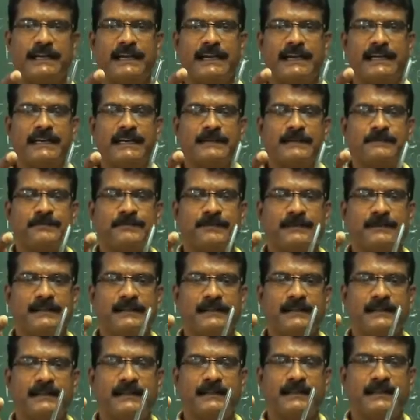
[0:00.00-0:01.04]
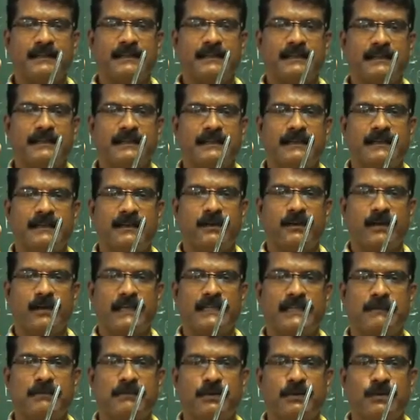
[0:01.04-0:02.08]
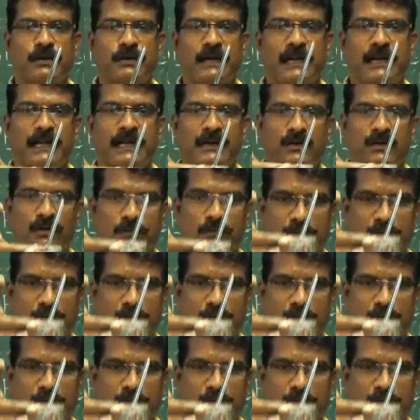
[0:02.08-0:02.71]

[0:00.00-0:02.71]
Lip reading: color. Okay, the blue color copper